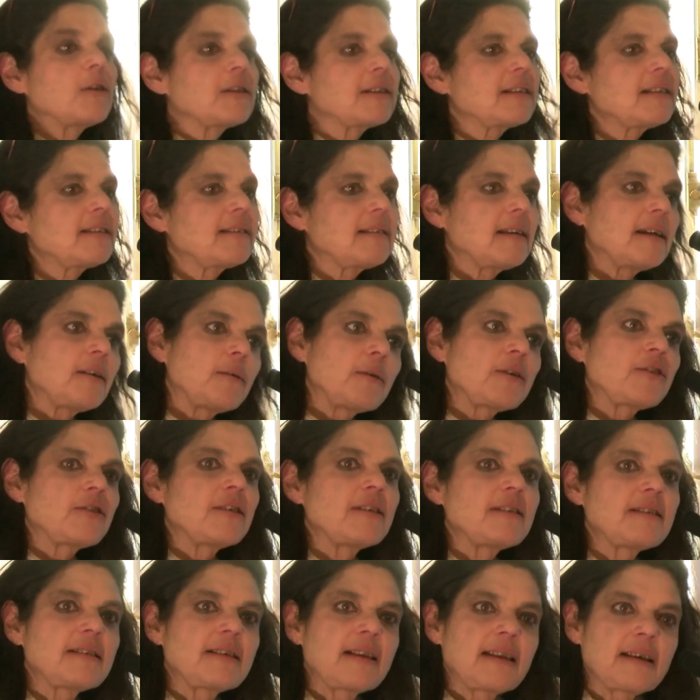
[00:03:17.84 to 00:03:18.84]
what
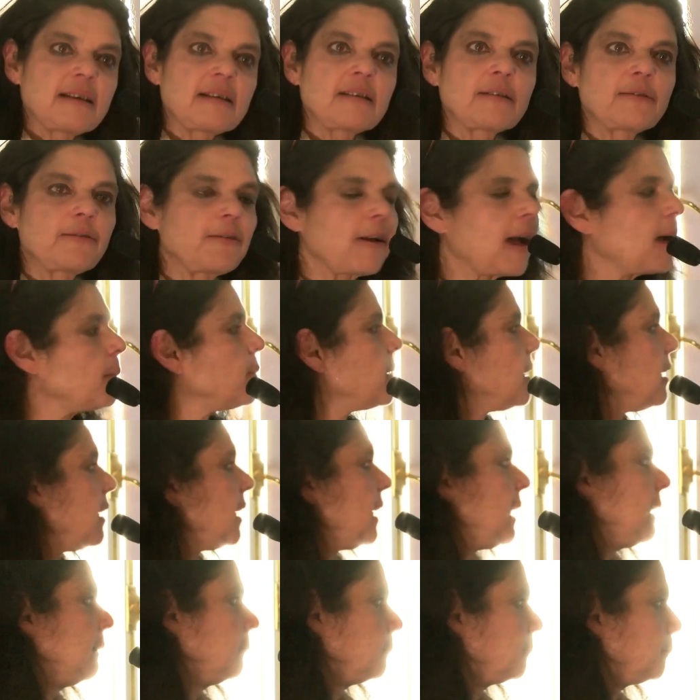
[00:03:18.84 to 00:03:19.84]
distinguishes this
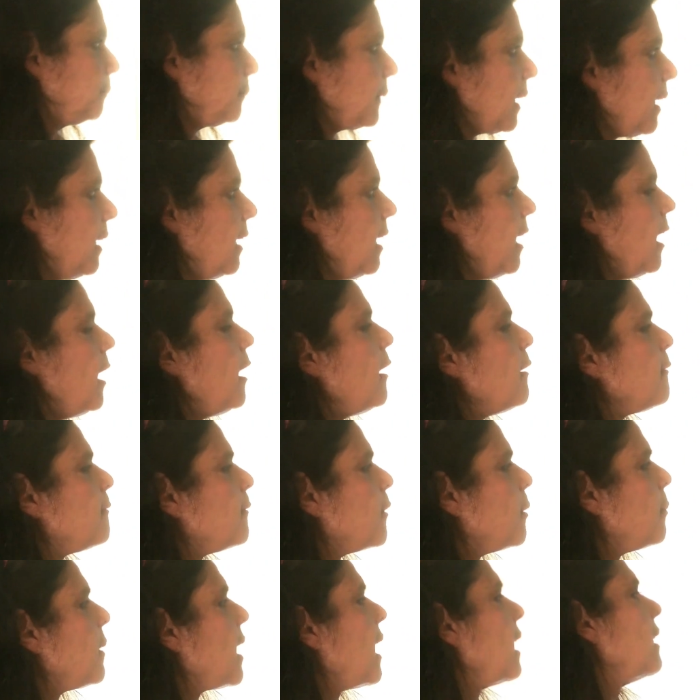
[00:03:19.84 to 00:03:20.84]
family
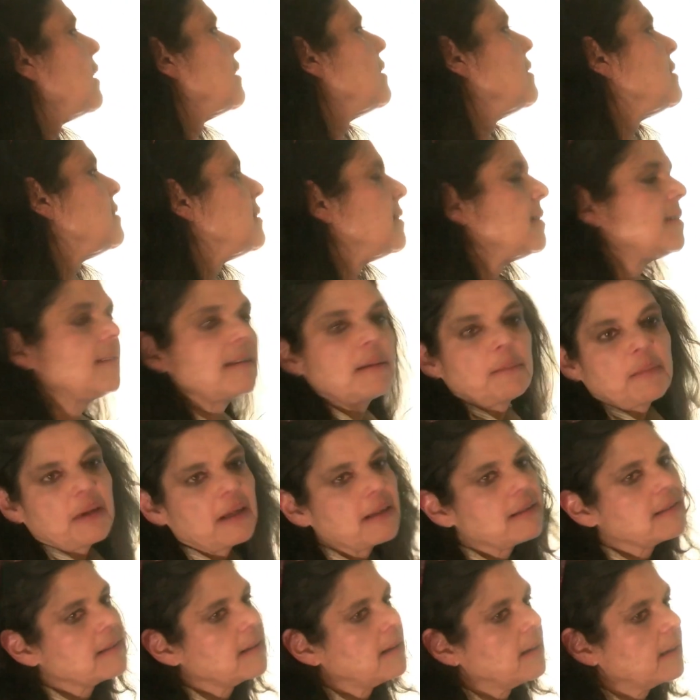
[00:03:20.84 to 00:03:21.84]
from others in
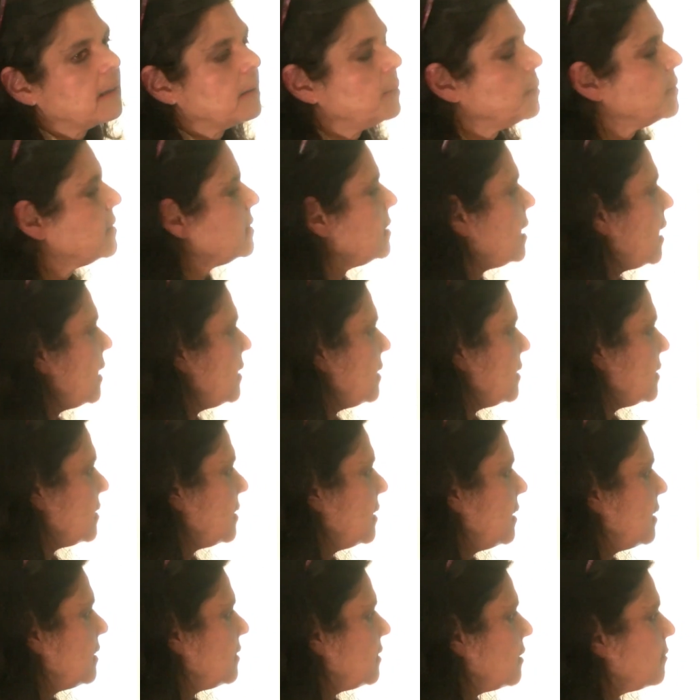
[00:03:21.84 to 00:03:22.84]
similar
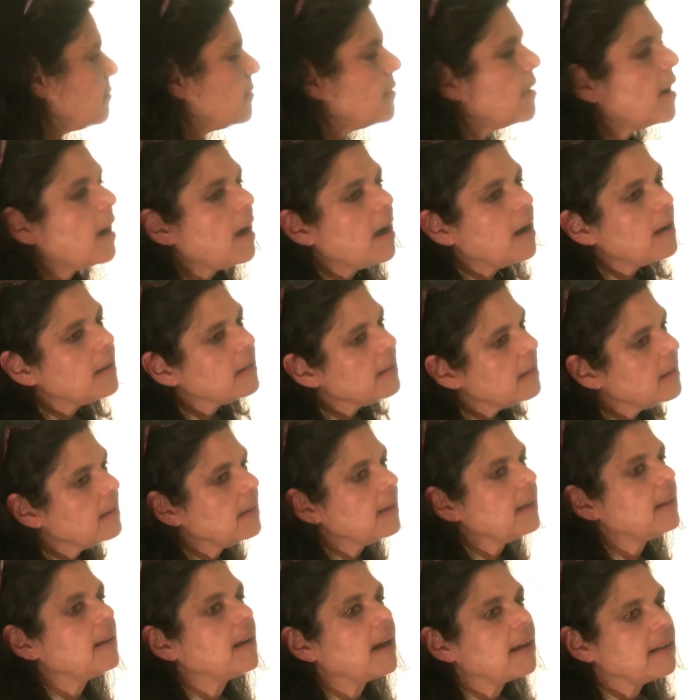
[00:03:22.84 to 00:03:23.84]
circumstances, rather
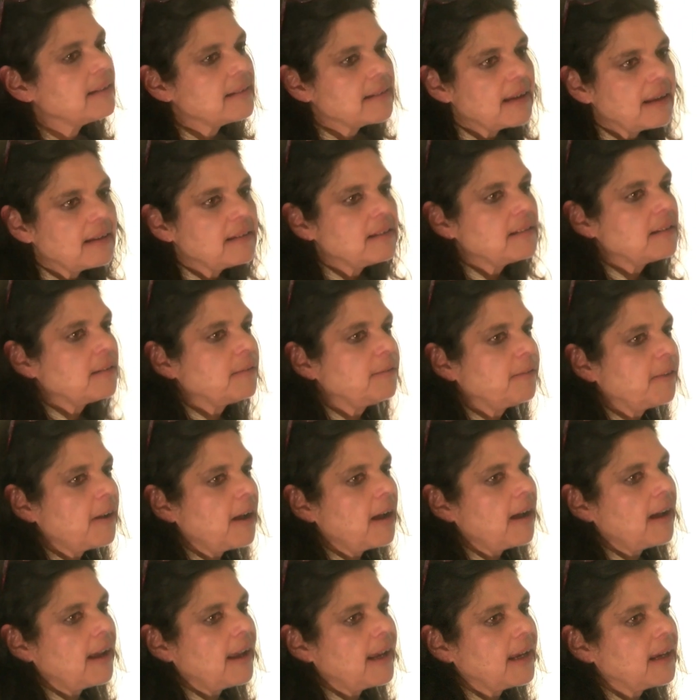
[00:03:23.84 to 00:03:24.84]
than
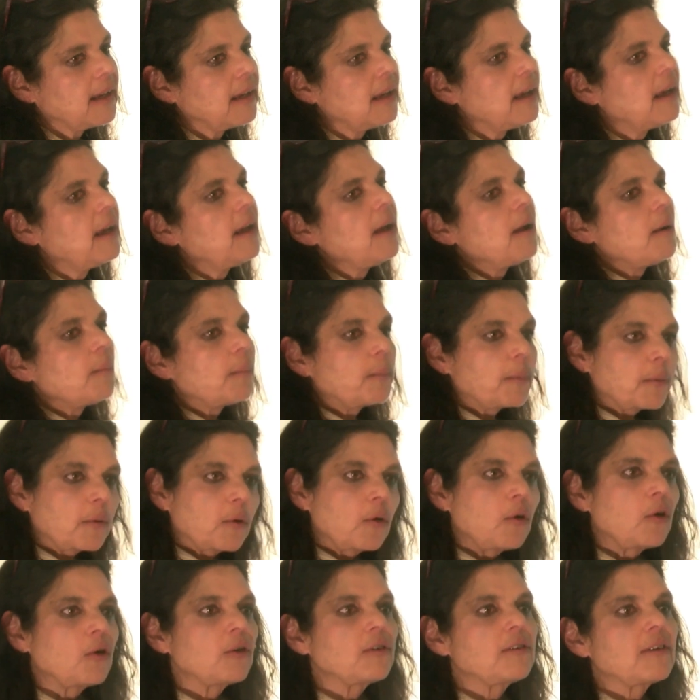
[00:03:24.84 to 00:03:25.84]
identifying
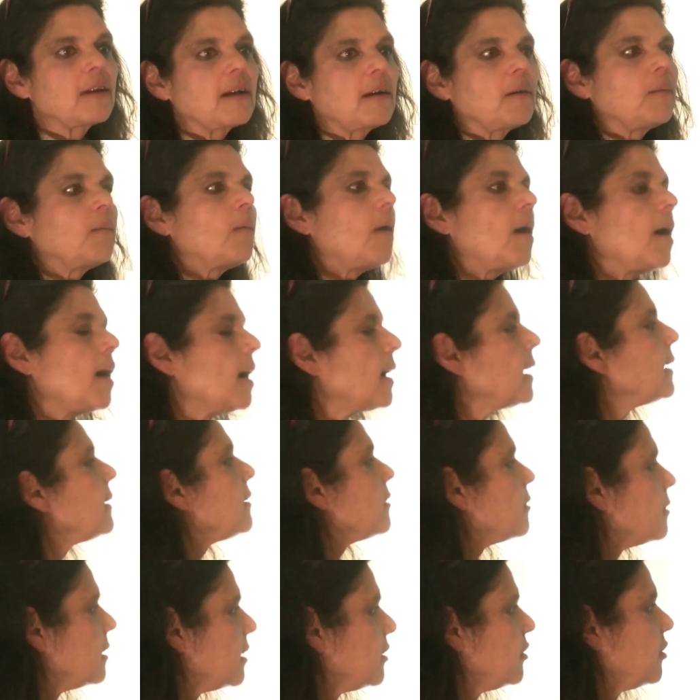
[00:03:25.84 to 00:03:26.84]
broader,
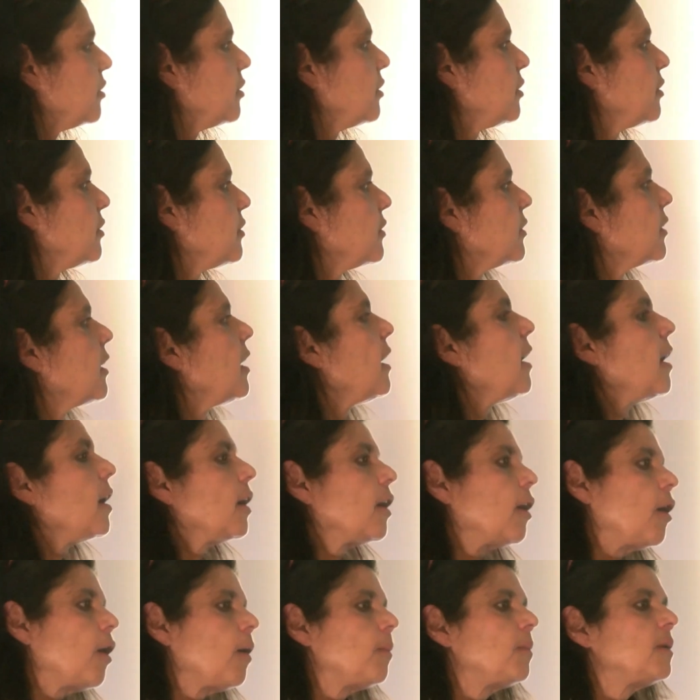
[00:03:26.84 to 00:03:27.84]
wider issues,
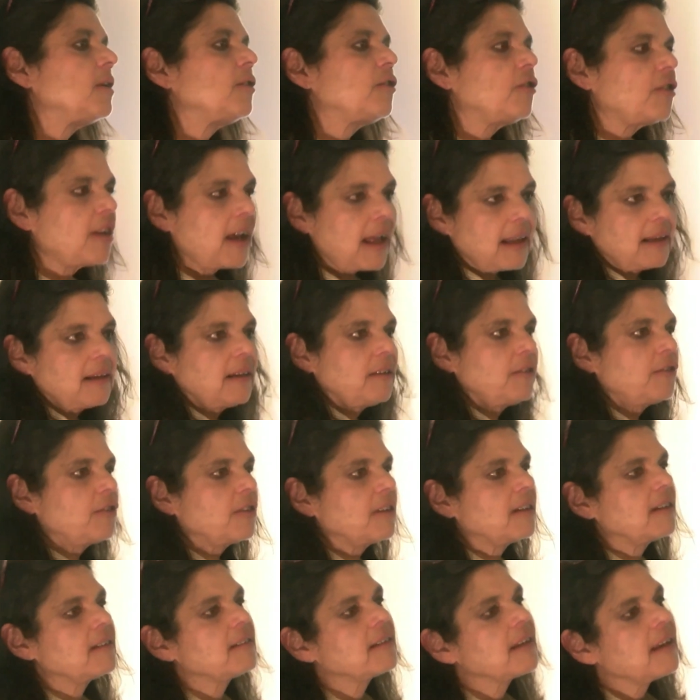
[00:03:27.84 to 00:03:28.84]
common
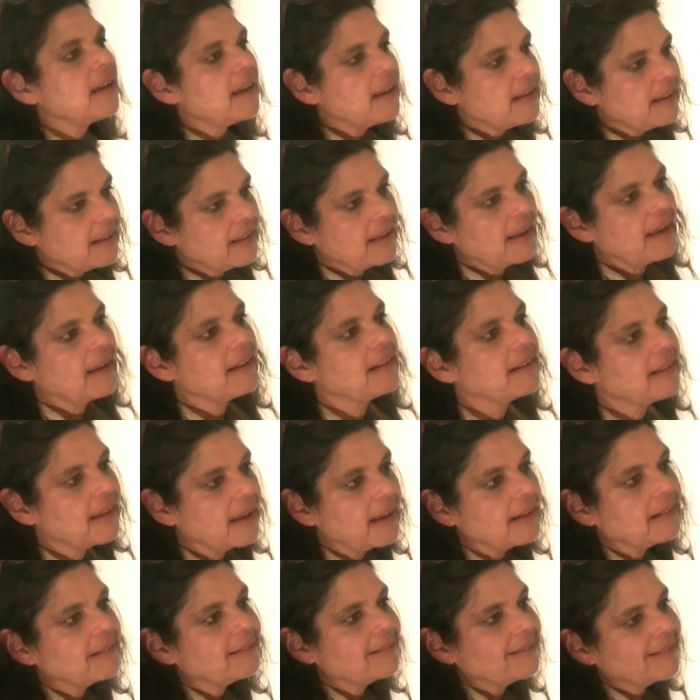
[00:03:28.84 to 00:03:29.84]
challenges
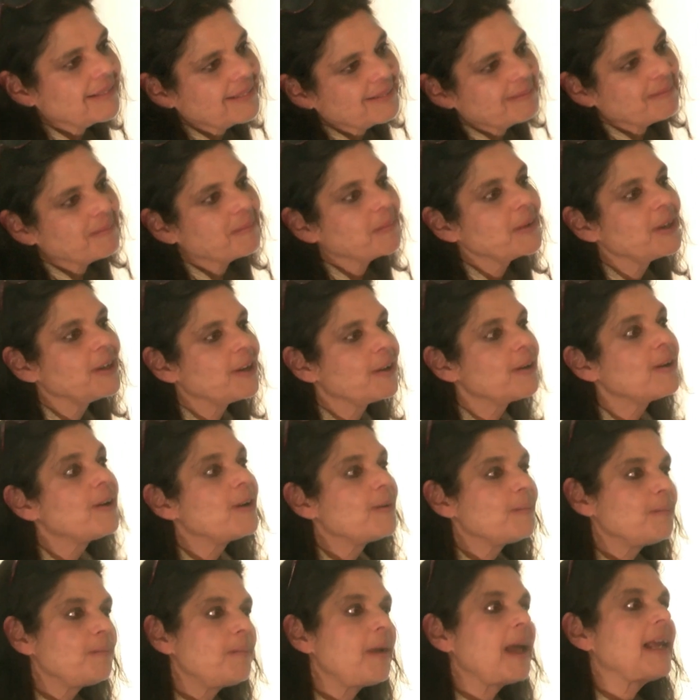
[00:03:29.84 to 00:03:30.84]
that
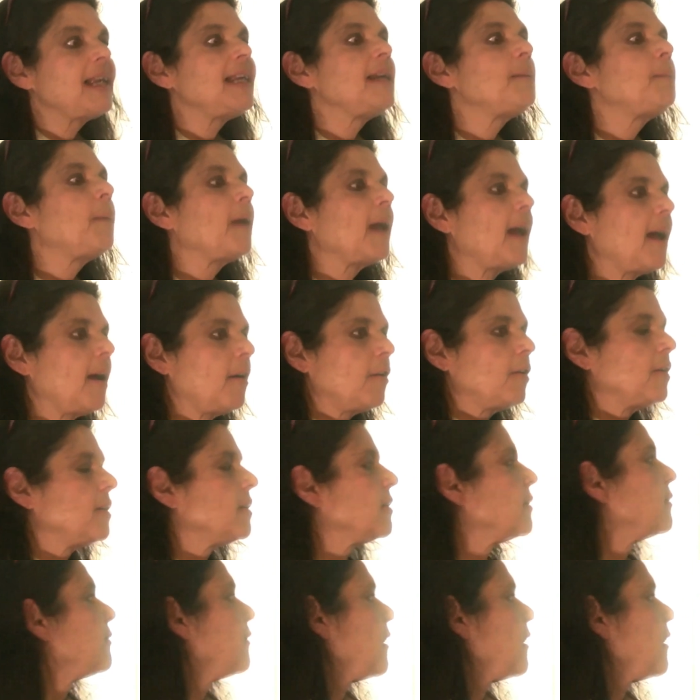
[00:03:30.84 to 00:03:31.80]
many parents